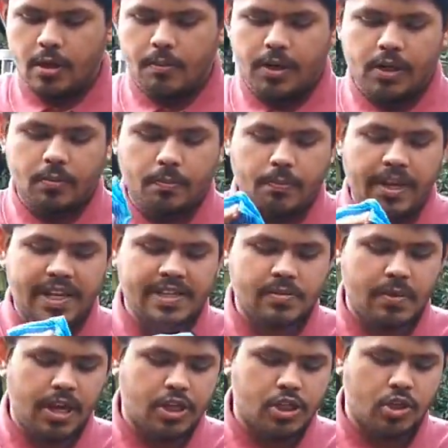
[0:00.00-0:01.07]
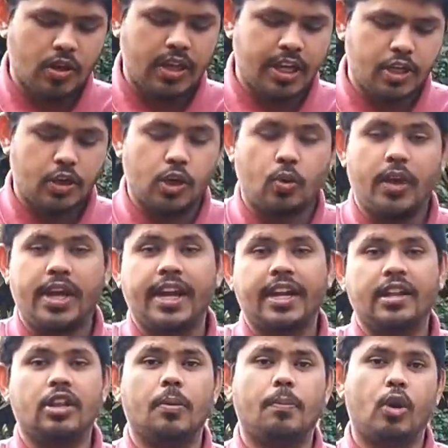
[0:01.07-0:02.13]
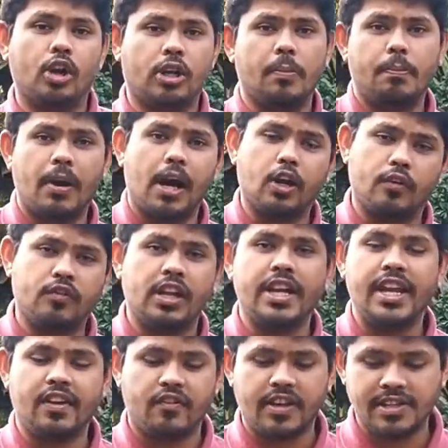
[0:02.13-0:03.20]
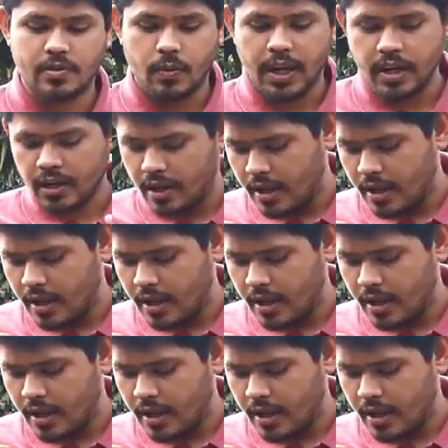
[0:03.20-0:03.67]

But please make sure that you're doing it in the bottom part of the leaf as well.